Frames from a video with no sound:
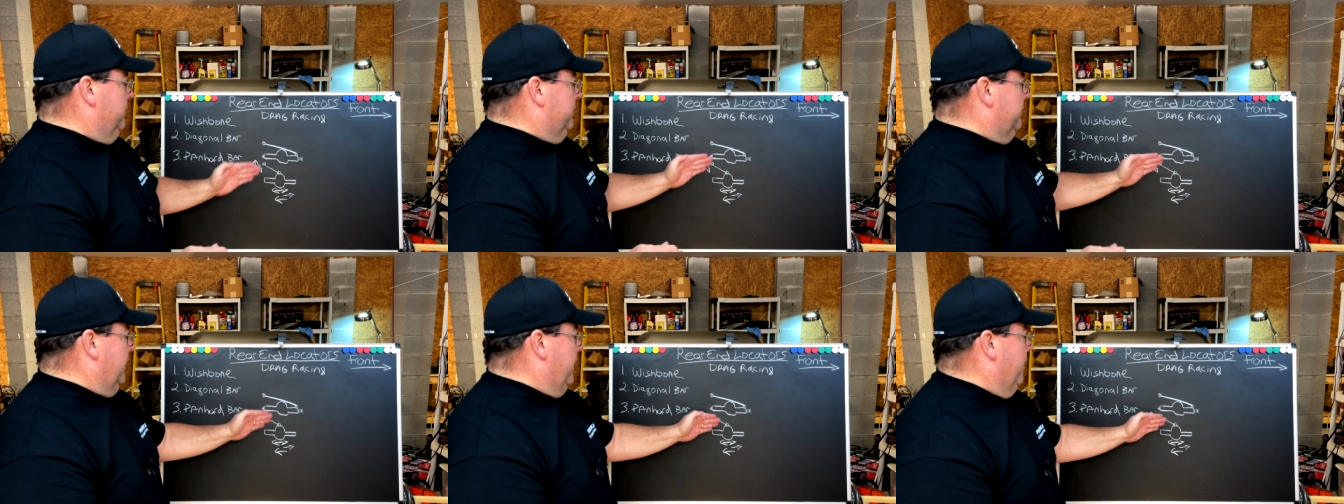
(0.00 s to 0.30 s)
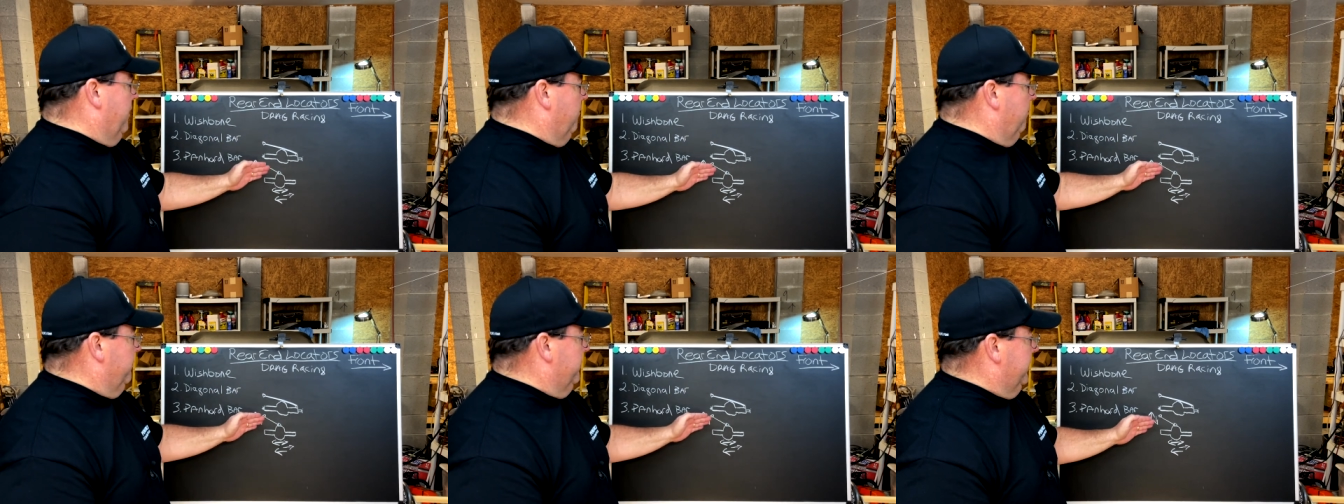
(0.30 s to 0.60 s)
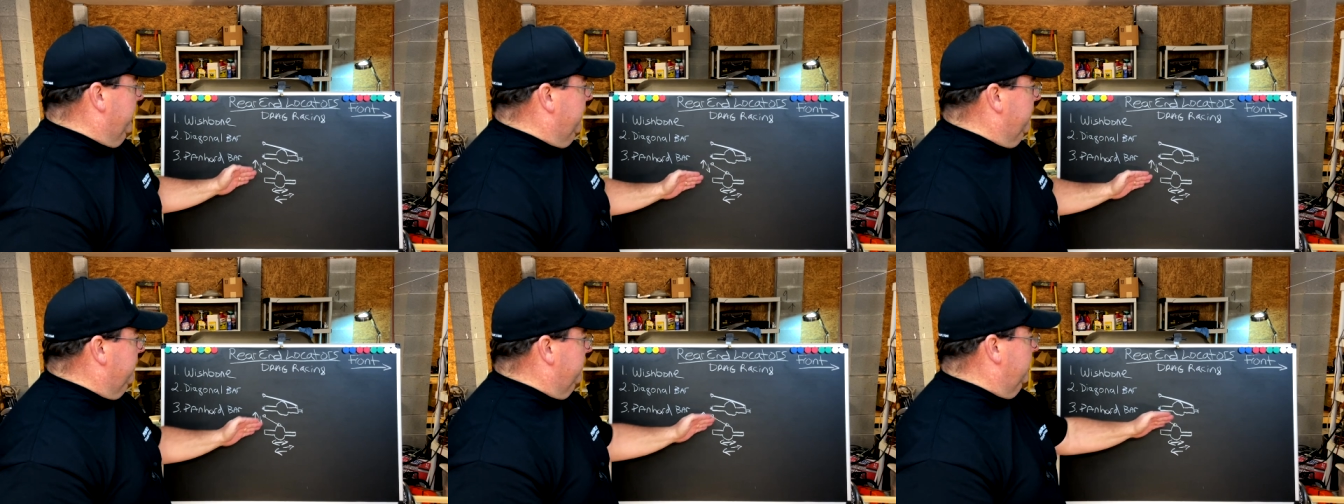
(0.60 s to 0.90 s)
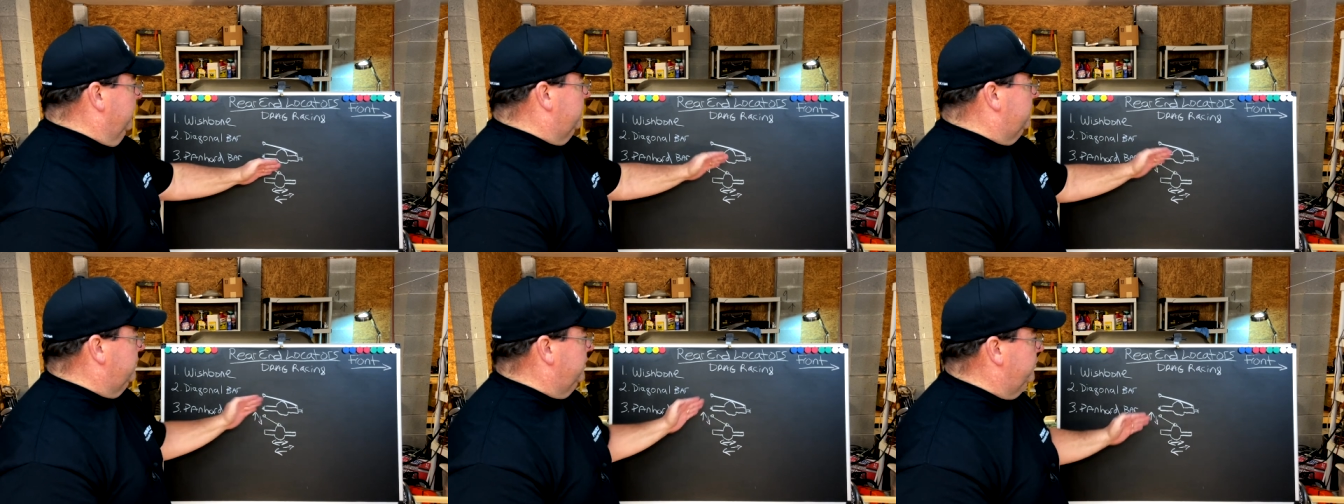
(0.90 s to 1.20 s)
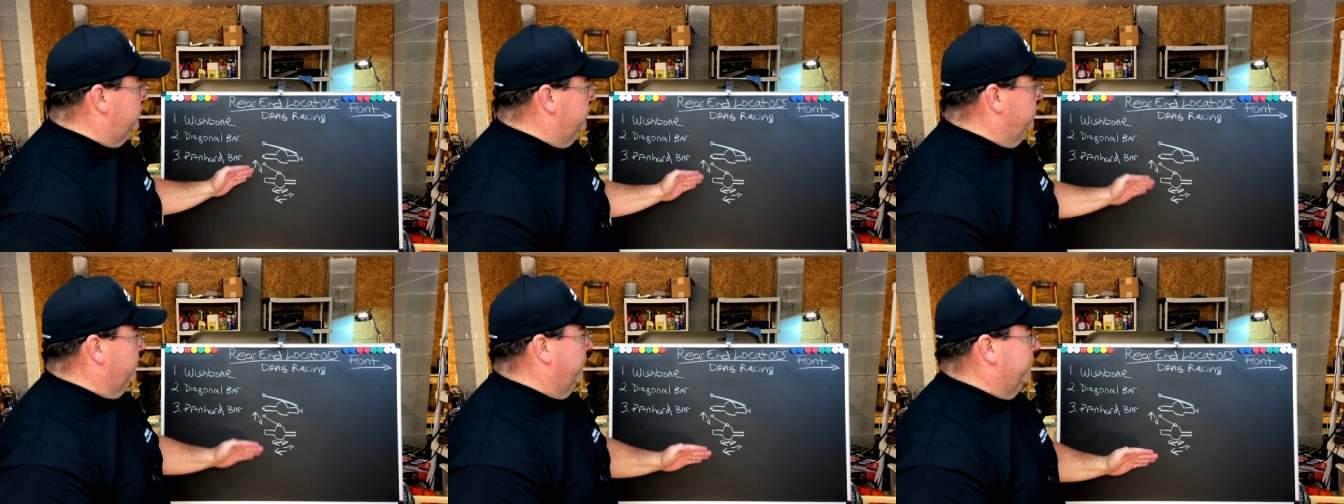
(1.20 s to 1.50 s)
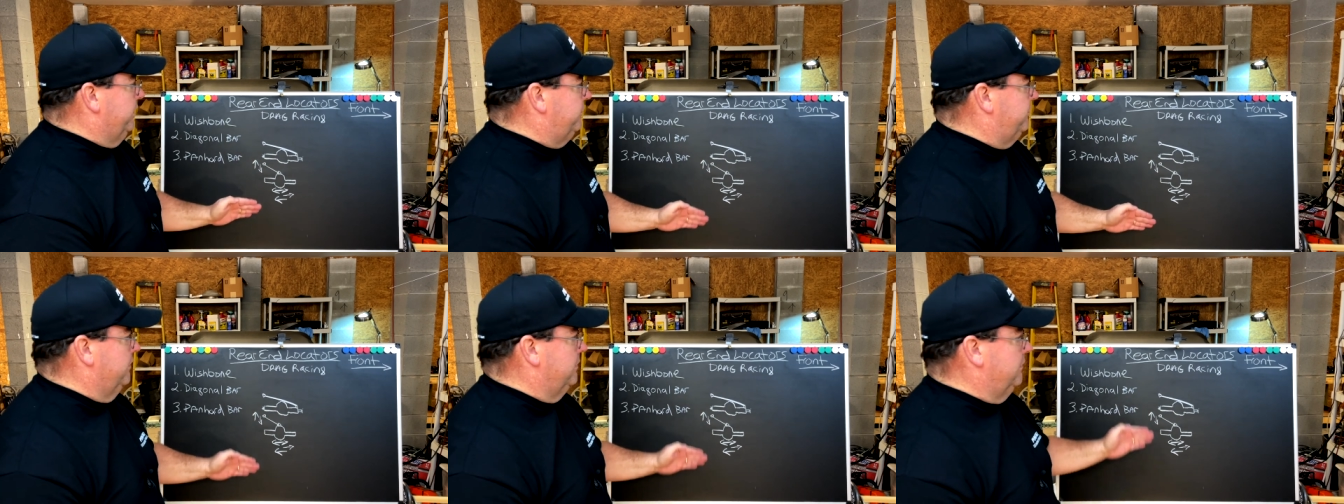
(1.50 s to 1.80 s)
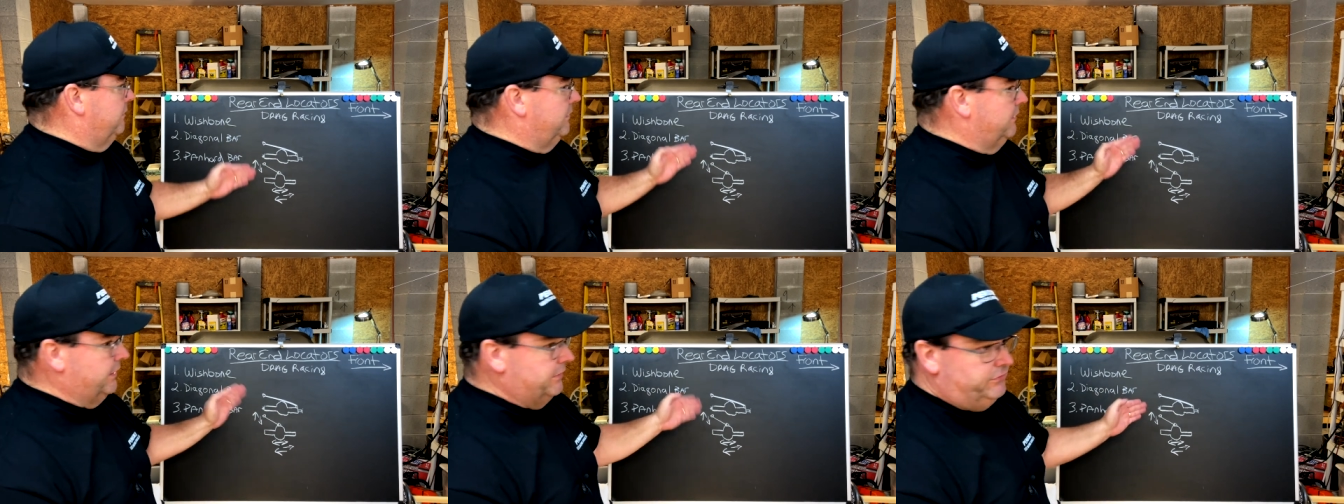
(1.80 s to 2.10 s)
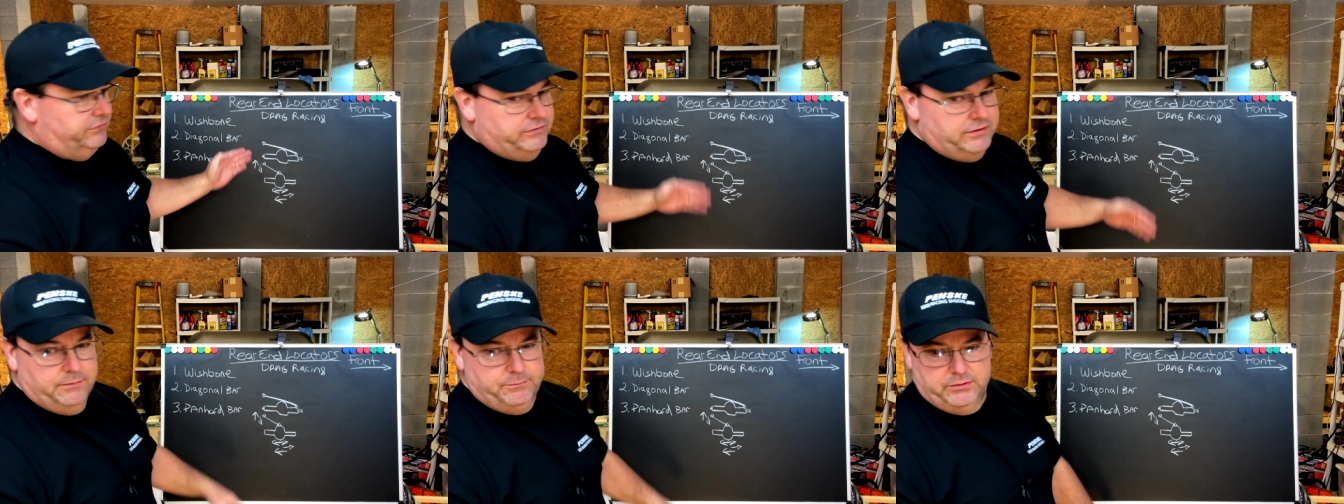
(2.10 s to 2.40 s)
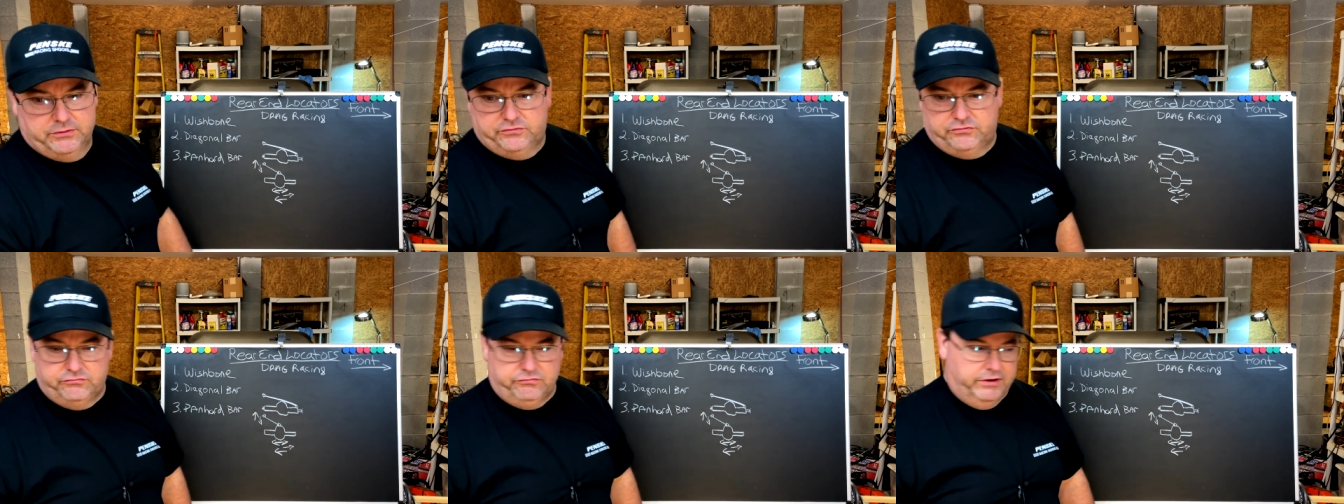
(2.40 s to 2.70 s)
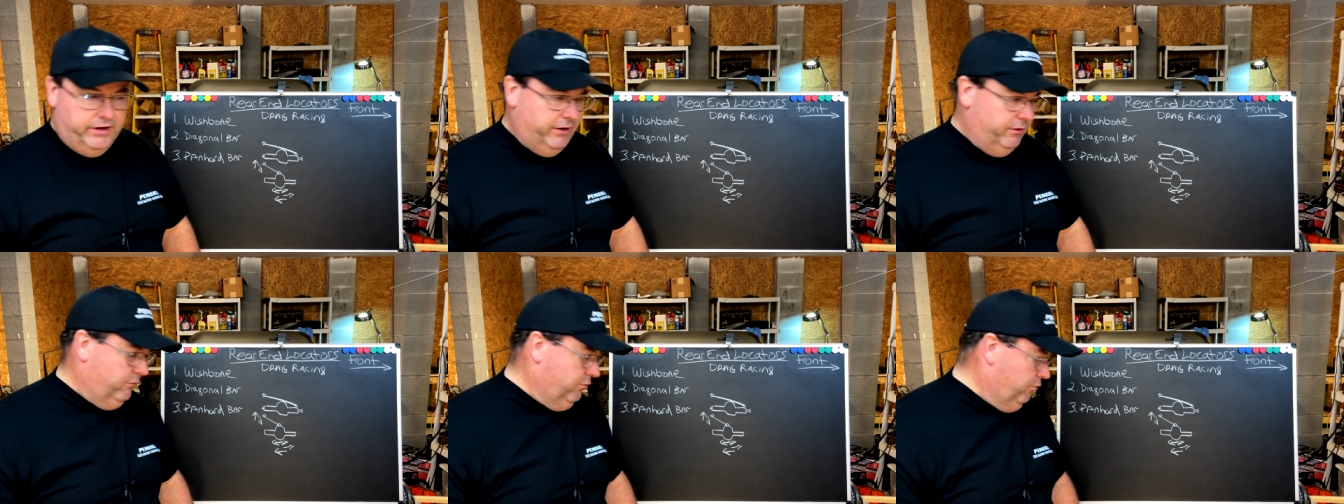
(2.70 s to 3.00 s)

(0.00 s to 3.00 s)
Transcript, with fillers: now when in this situation let's demonstrate